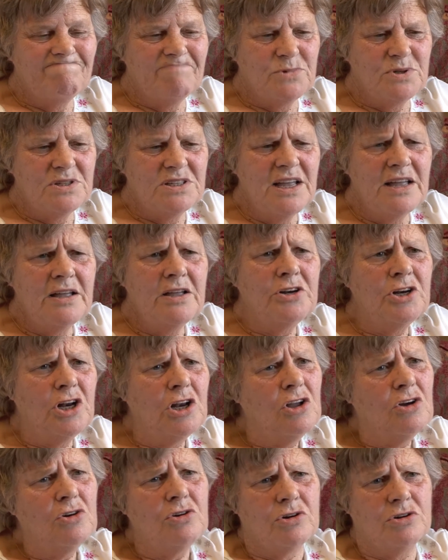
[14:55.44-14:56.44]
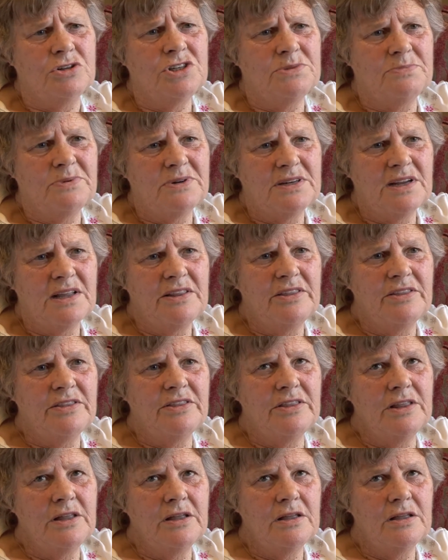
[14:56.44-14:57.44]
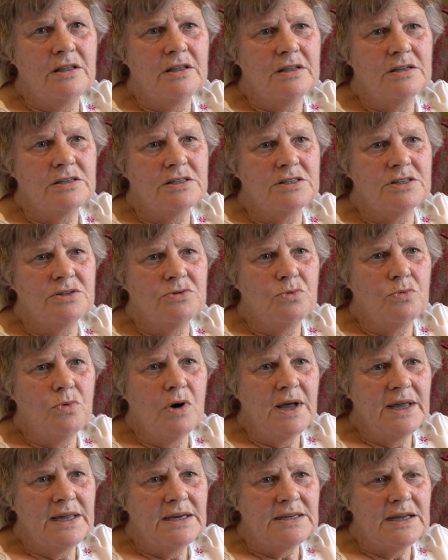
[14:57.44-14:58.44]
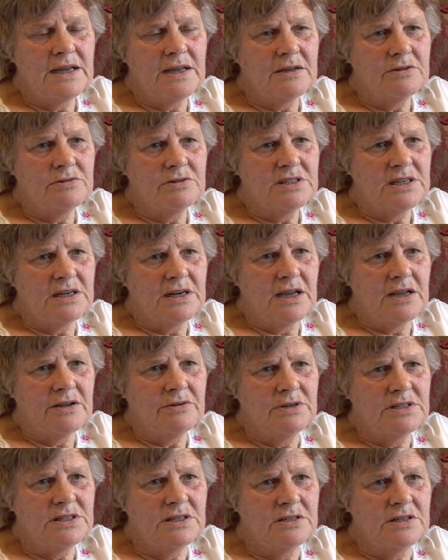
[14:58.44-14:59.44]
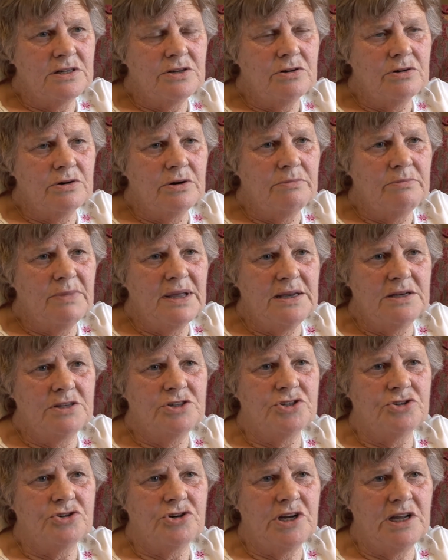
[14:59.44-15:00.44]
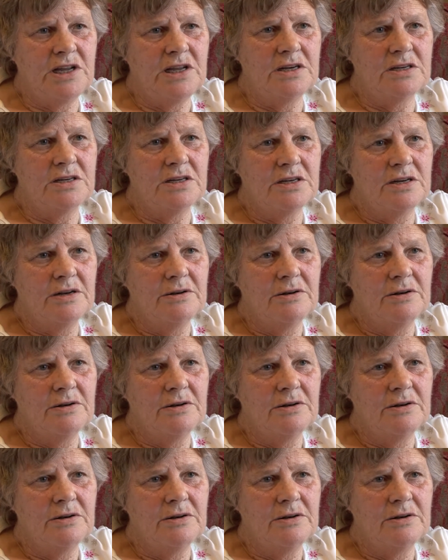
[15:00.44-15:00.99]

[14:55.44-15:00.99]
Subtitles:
was Erne Lodge, but I think it's the White House now, isn't it, on Main Street?